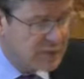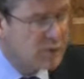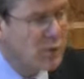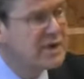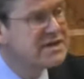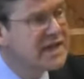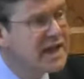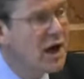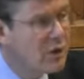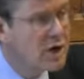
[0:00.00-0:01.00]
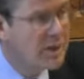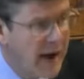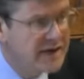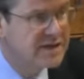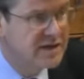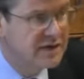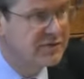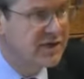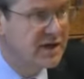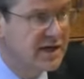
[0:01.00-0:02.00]
with, what is the current capacity of
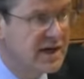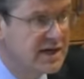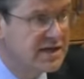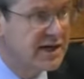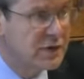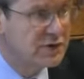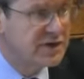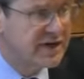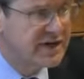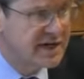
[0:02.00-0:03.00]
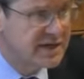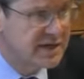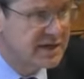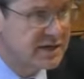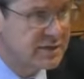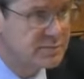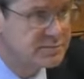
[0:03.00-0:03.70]
the diagnostic testing system?